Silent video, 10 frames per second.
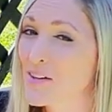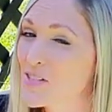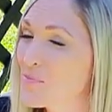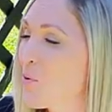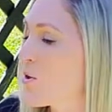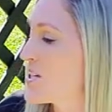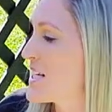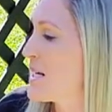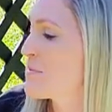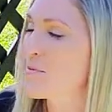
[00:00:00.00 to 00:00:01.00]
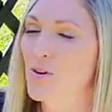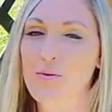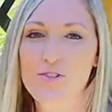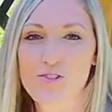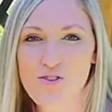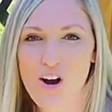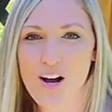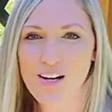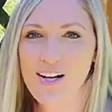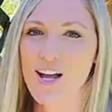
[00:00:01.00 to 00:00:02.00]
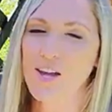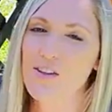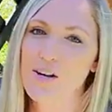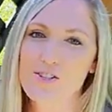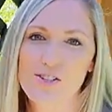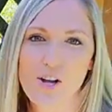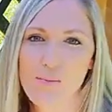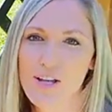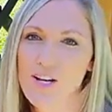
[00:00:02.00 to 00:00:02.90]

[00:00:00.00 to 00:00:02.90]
support to keep them growing strong. There are so many